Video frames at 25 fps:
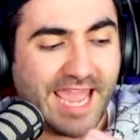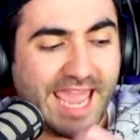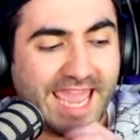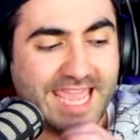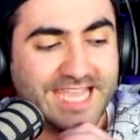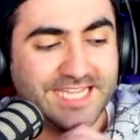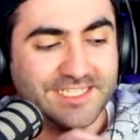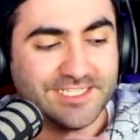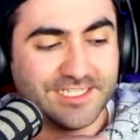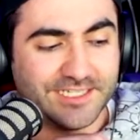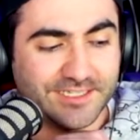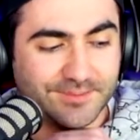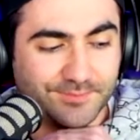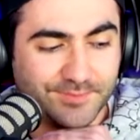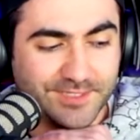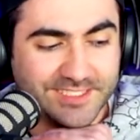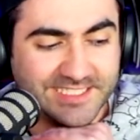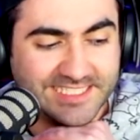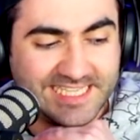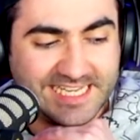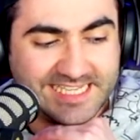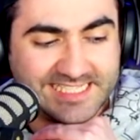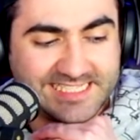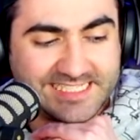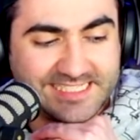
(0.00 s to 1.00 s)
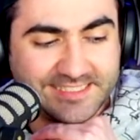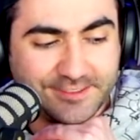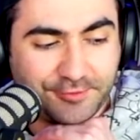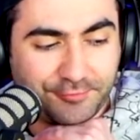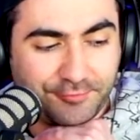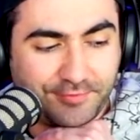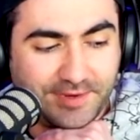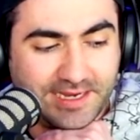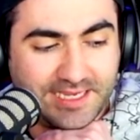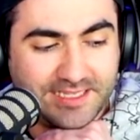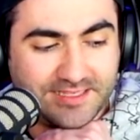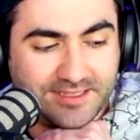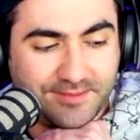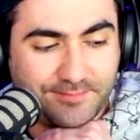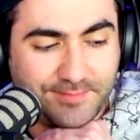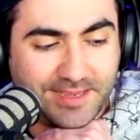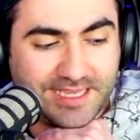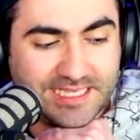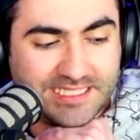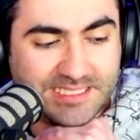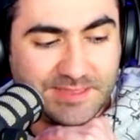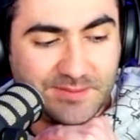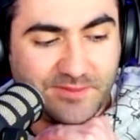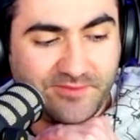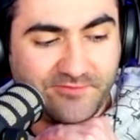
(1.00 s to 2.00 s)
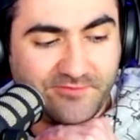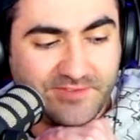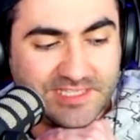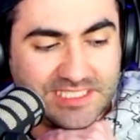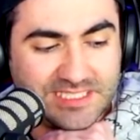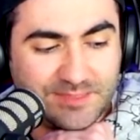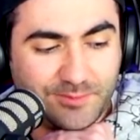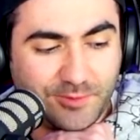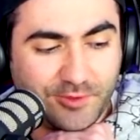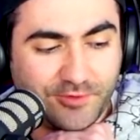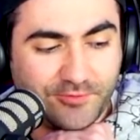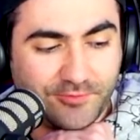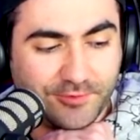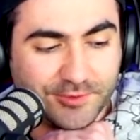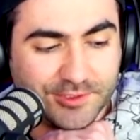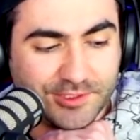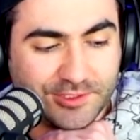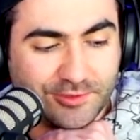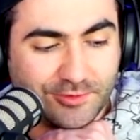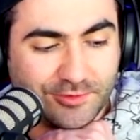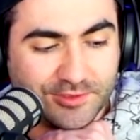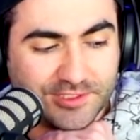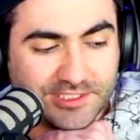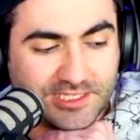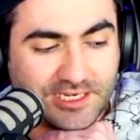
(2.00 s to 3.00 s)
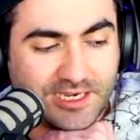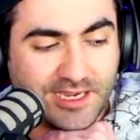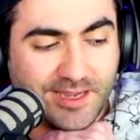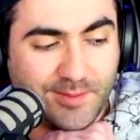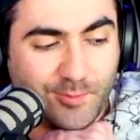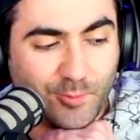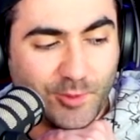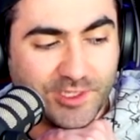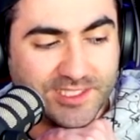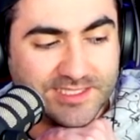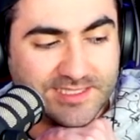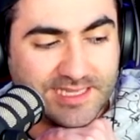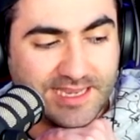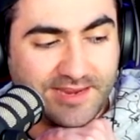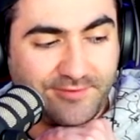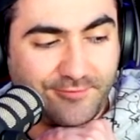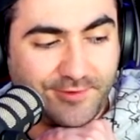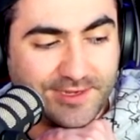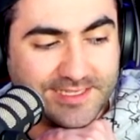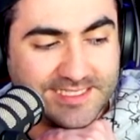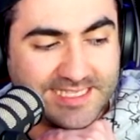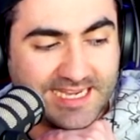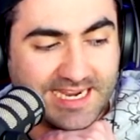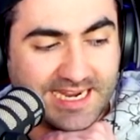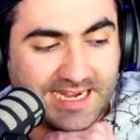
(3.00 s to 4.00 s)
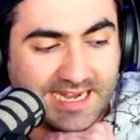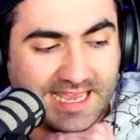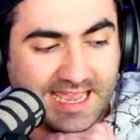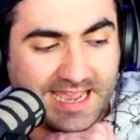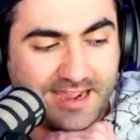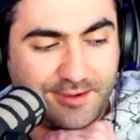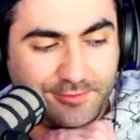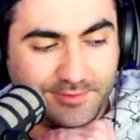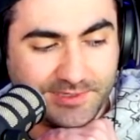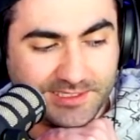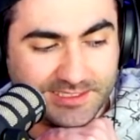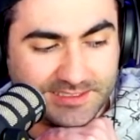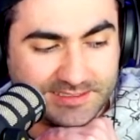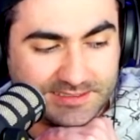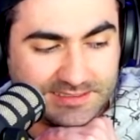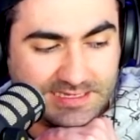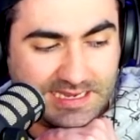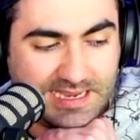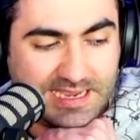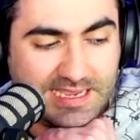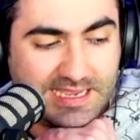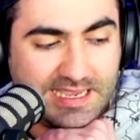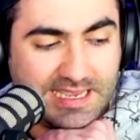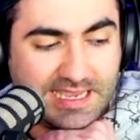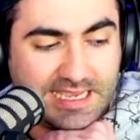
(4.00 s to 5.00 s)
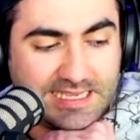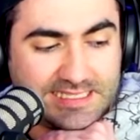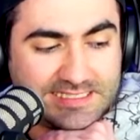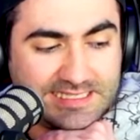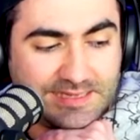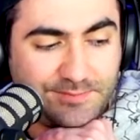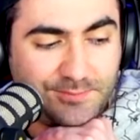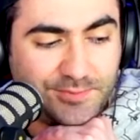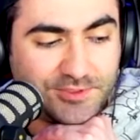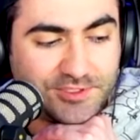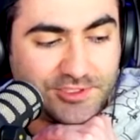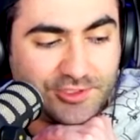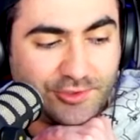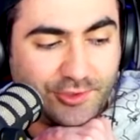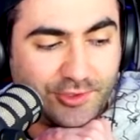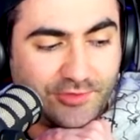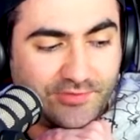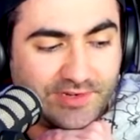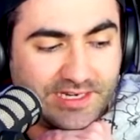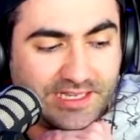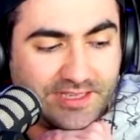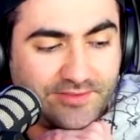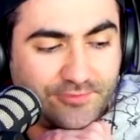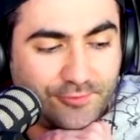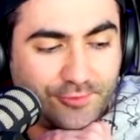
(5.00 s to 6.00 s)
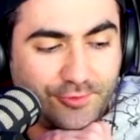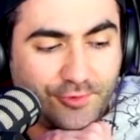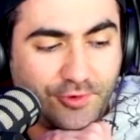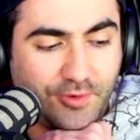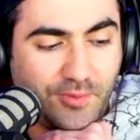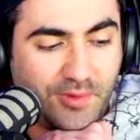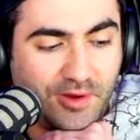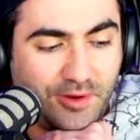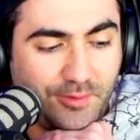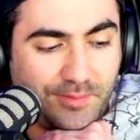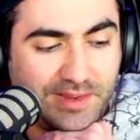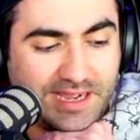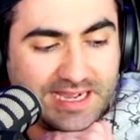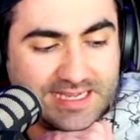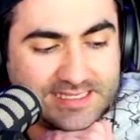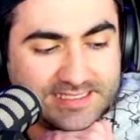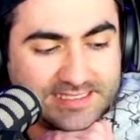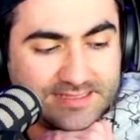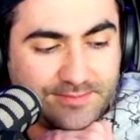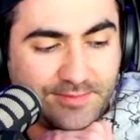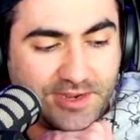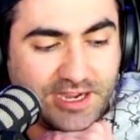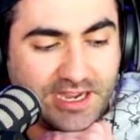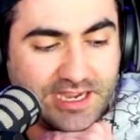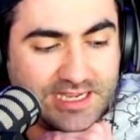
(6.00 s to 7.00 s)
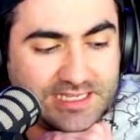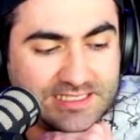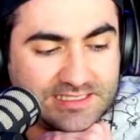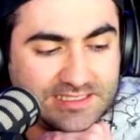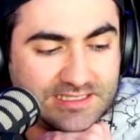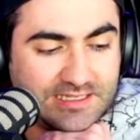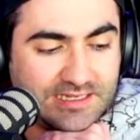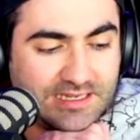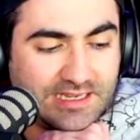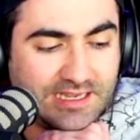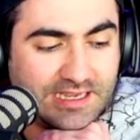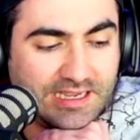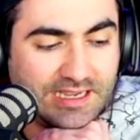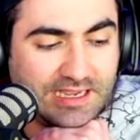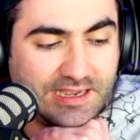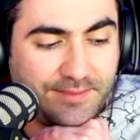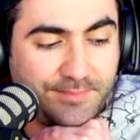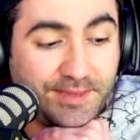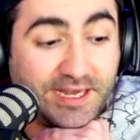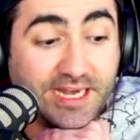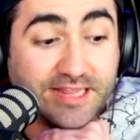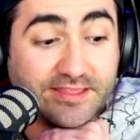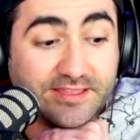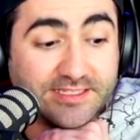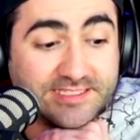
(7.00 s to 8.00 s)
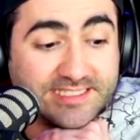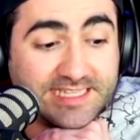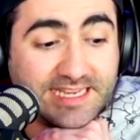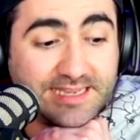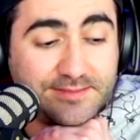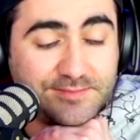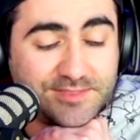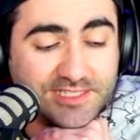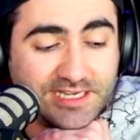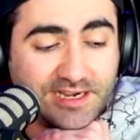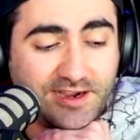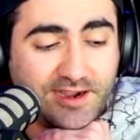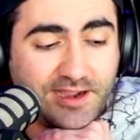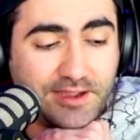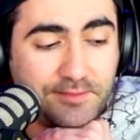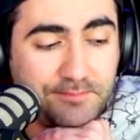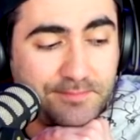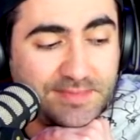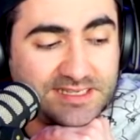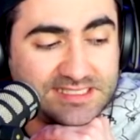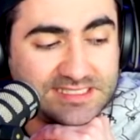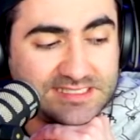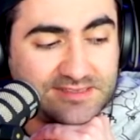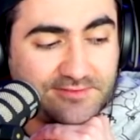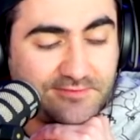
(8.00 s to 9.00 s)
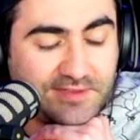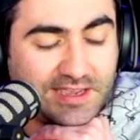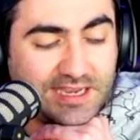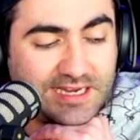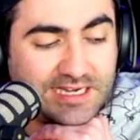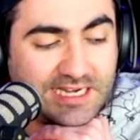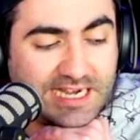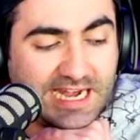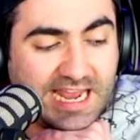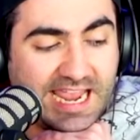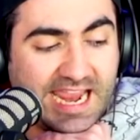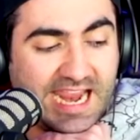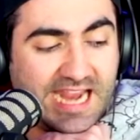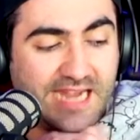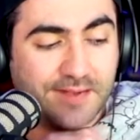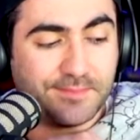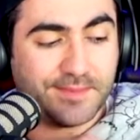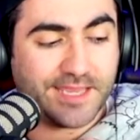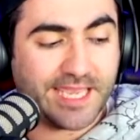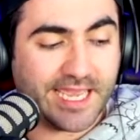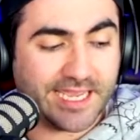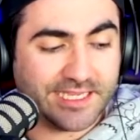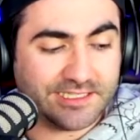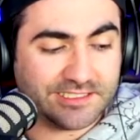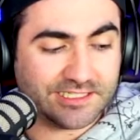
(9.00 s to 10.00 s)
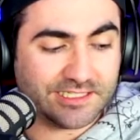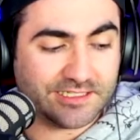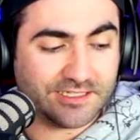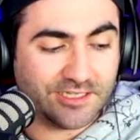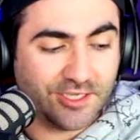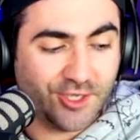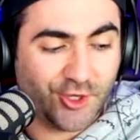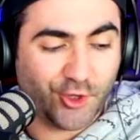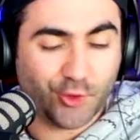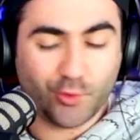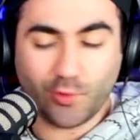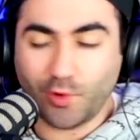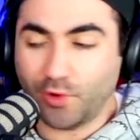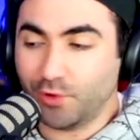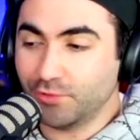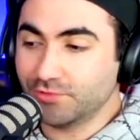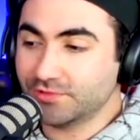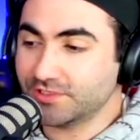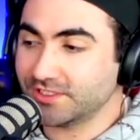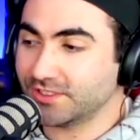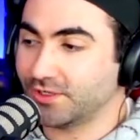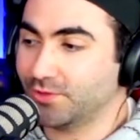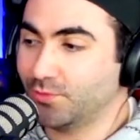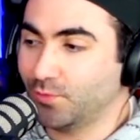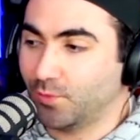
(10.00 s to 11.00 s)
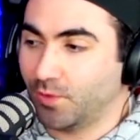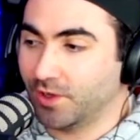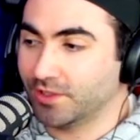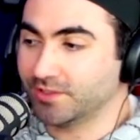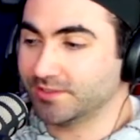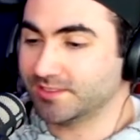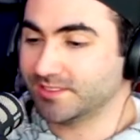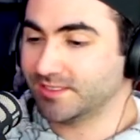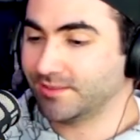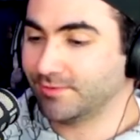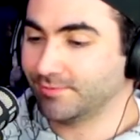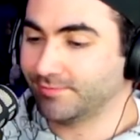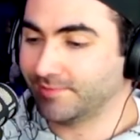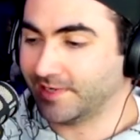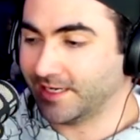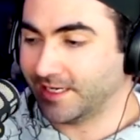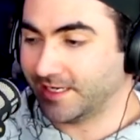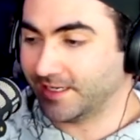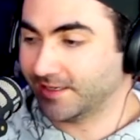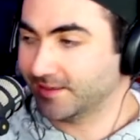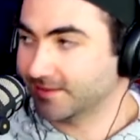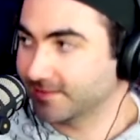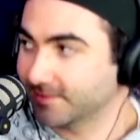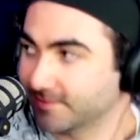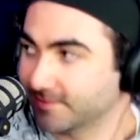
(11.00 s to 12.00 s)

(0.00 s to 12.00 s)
agent possesses a ring that makes him invisible for a short time once every 10 hours. He's in pursuit of an evil criminal mastermind, but at the same time must evade an enemy agent who also wants the ring.